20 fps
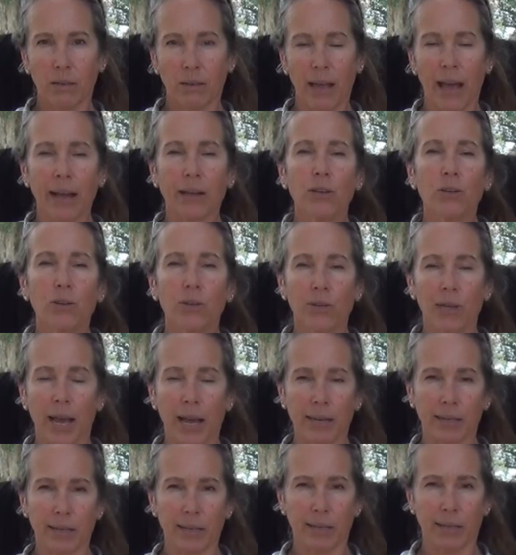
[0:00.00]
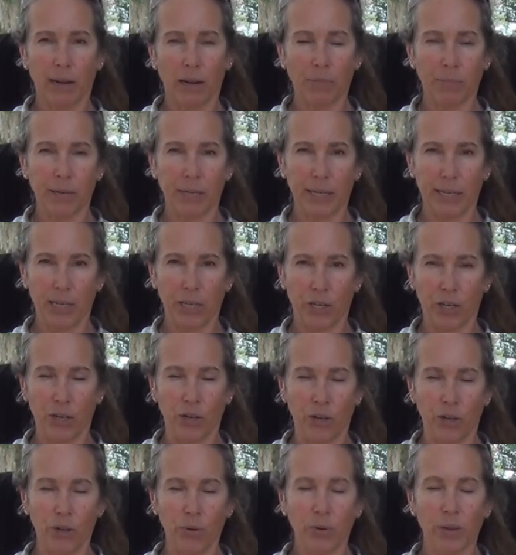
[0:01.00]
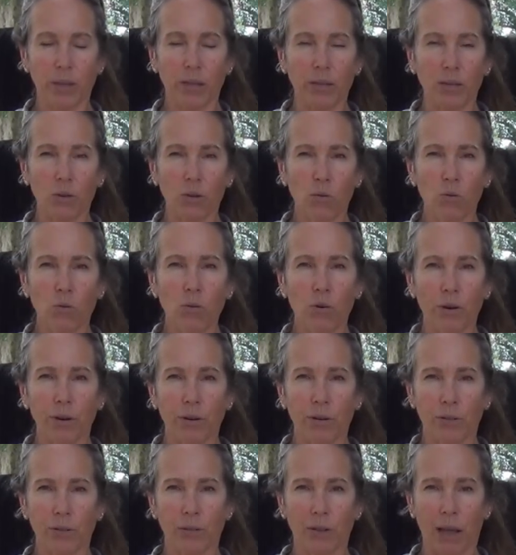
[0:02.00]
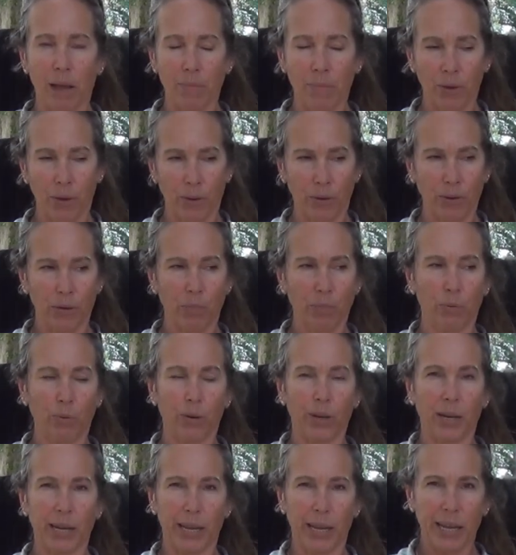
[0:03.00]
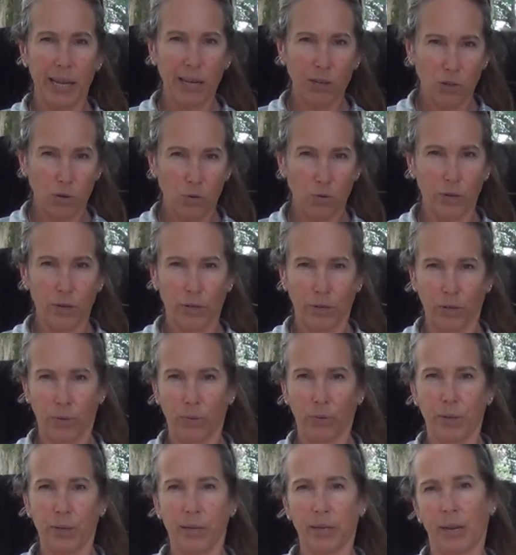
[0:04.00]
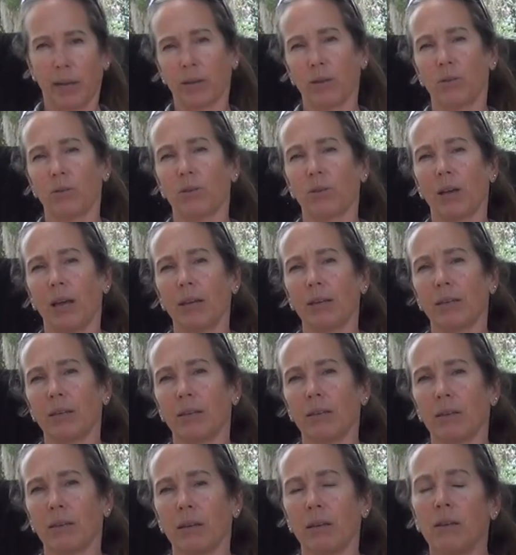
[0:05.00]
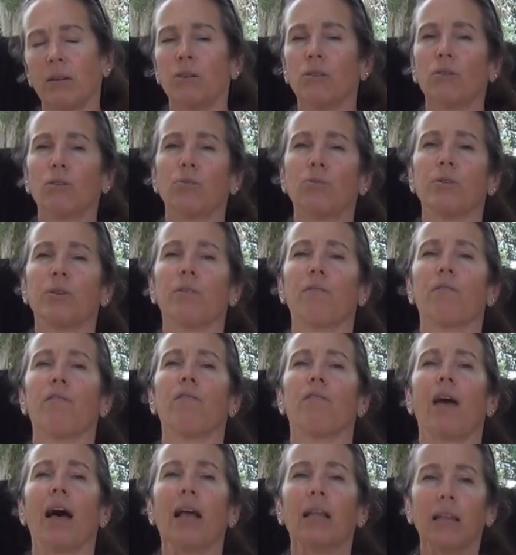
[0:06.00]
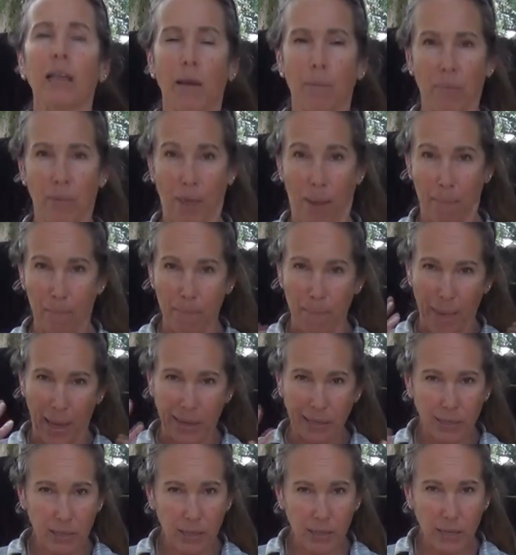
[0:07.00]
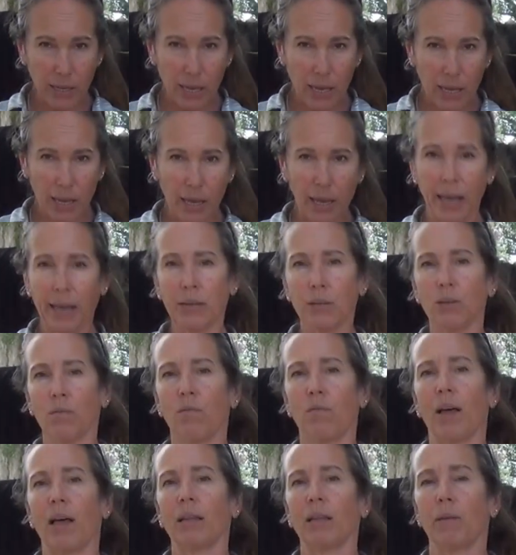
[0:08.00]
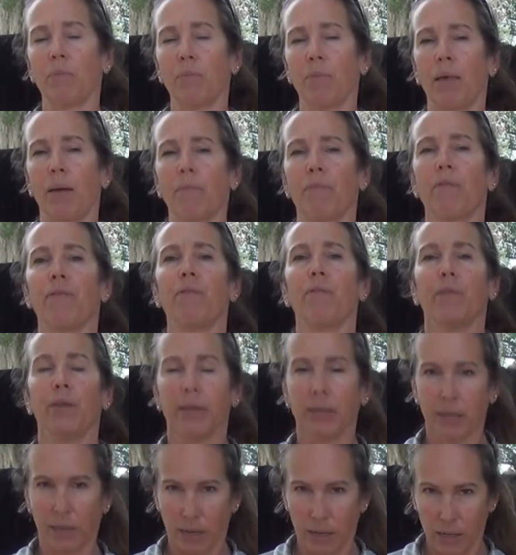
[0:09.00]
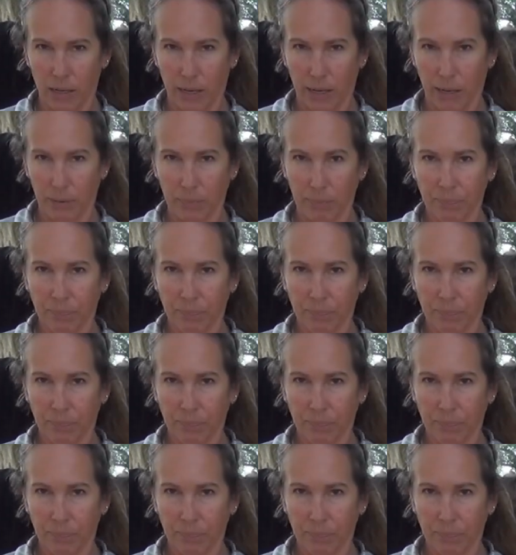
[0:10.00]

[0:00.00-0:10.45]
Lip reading: exercises that I'll be teaching you in this course. I'm going to put each horse through these exercises to develop them mentally and develop them physically.